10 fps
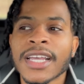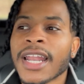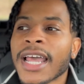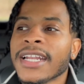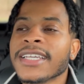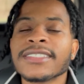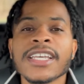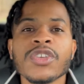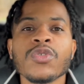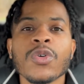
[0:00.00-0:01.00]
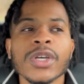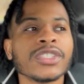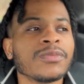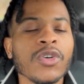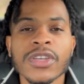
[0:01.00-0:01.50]
Like, let's say you quit
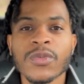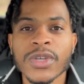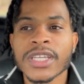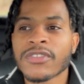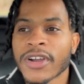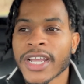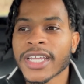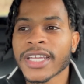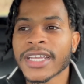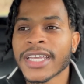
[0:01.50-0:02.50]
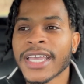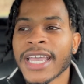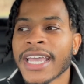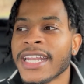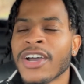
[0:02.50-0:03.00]
smoking weed, right?
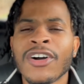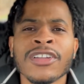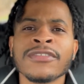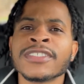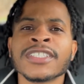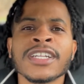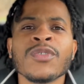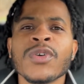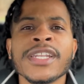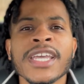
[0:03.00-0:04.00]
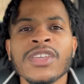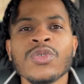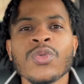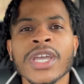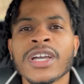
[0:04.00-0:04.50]
And then all of a sudden, one day you
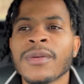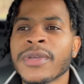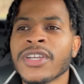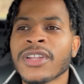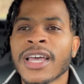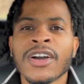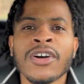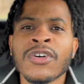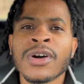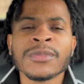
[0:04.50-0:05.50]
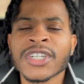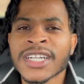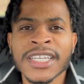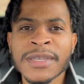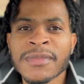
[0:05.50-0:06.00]
wake up and you're like, oh, I'm trying
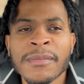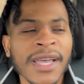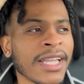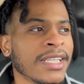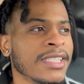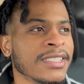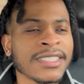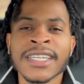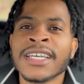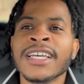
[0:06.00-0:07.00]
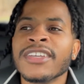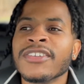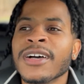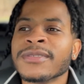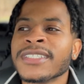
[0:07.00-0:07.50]
to keep a balance. You
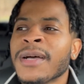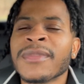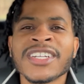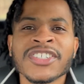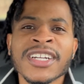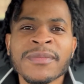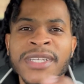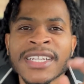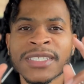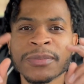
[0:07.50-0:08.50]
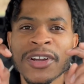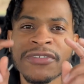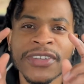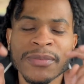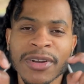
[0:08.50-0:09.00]
know what I'm saying? I'm not trying to be this
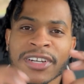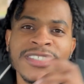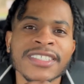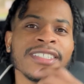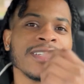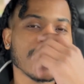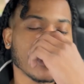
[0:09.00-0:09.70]
perfect person.